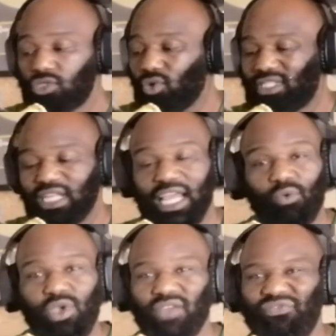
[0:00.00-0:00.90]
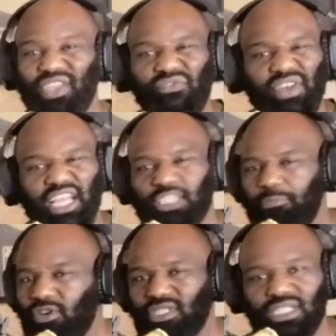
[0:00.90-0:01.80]
So it's like we have different
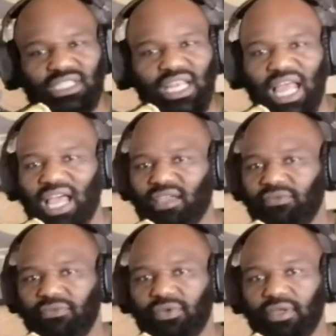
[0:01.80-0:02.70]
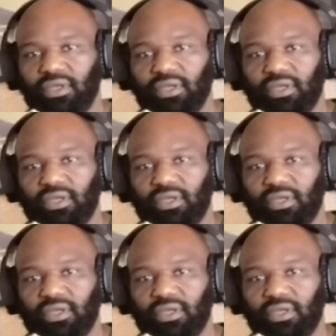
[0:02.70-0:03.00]
experiences in life.